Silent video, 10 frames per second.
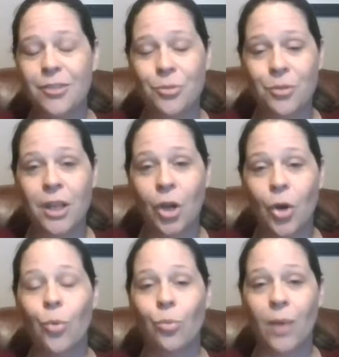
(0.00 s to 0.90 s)
to the
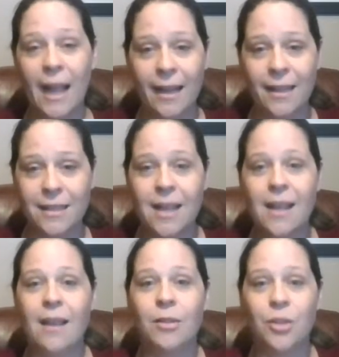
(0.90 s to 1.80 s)
correct
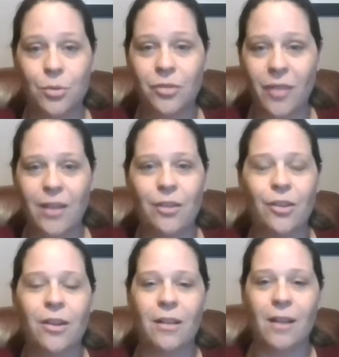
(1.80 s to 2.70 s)

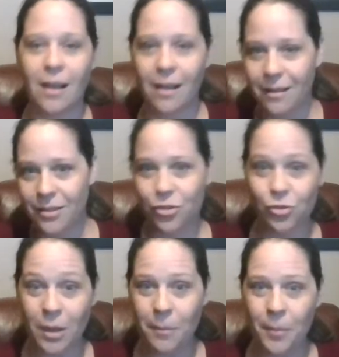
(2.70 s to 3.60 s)
newsletter
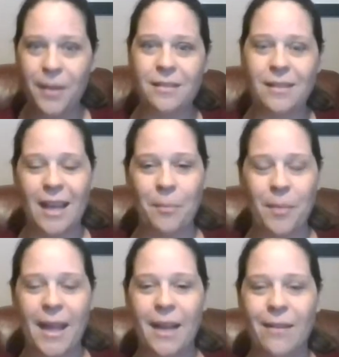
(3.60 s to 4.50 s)
drip
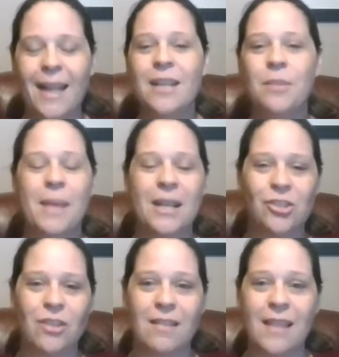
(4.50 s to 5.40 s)
campaign, right? Make
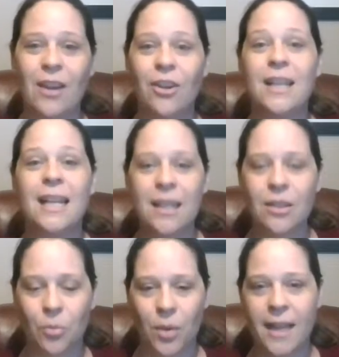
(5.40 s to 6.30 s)
sure that they're getting
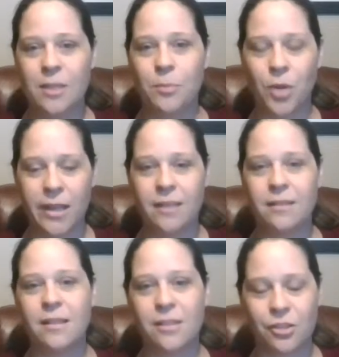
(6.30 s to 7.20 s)
the right products,
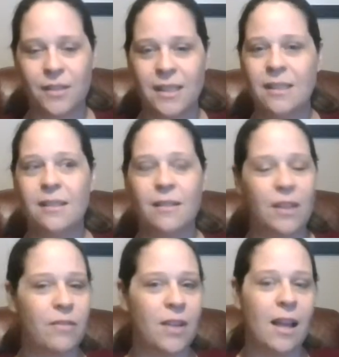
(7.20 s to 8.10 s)
the services.
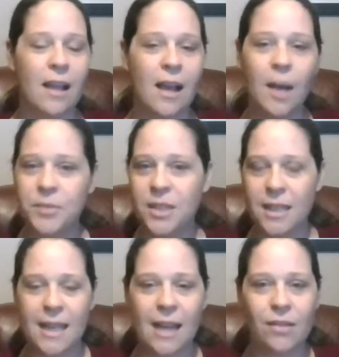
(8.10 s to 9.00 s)
They've opted in
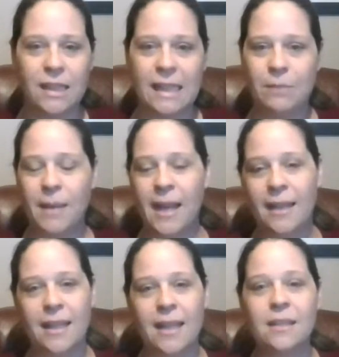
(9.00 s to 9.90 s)
to have a lead
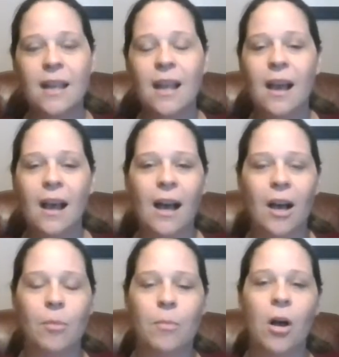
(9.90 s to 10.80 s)
magnet.
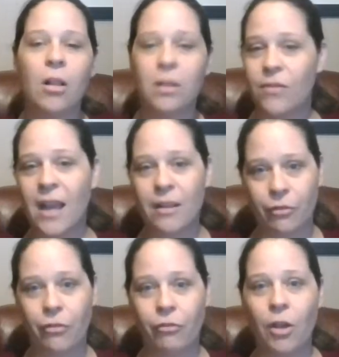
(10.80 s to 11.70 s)
All of that
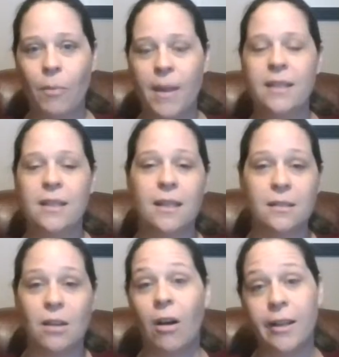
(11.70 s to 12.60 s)
fulfillment is
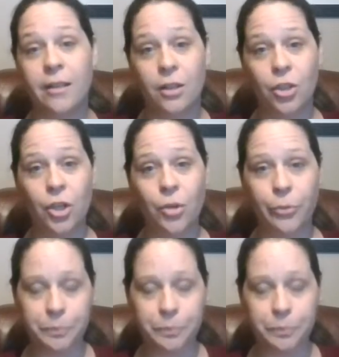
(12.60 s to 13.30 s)
on you.